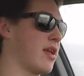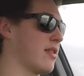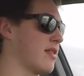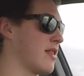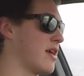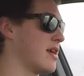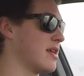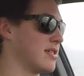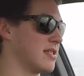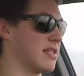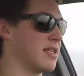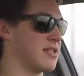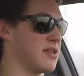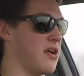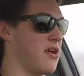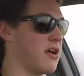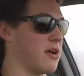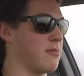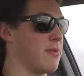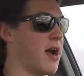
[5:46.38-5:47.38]
things to
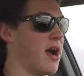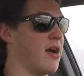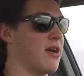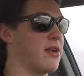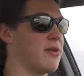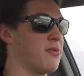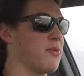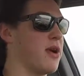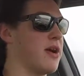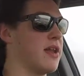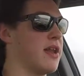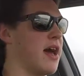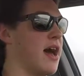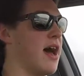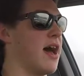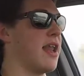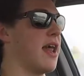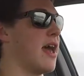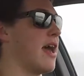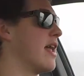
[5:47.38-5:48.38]
talk about and
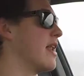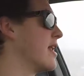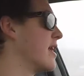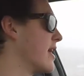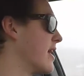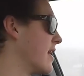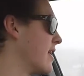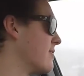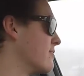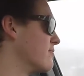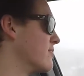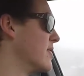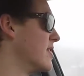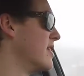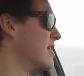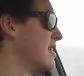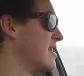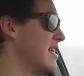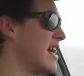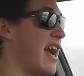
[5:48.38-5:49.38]
whatnot, and
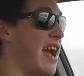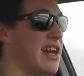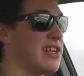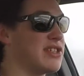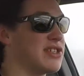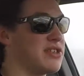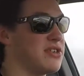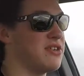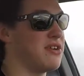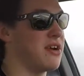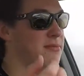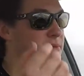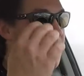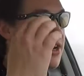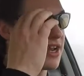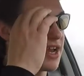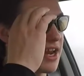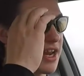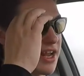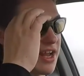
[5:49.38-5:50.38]
yeah, it's true, I'm
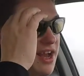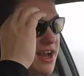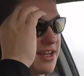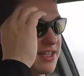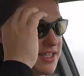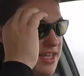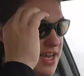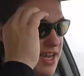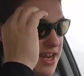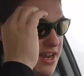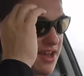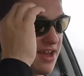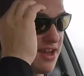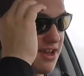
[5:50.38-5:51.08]
running out of content.